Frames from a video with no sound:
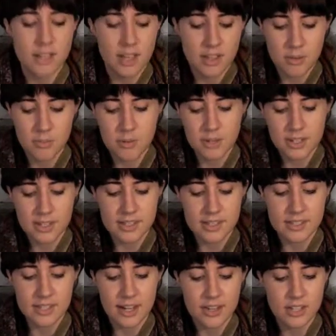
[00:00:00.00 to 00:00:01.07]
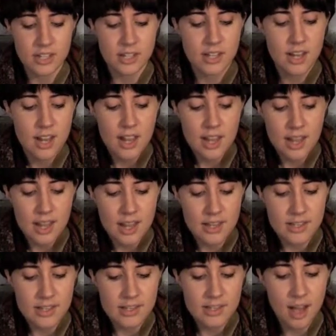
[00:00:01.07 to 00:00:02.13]
The other book in this section
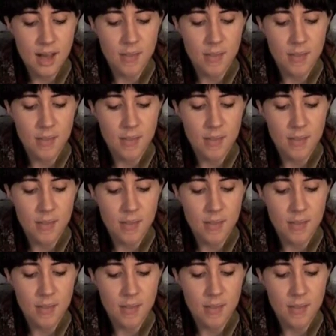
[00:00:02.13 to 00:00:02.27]
is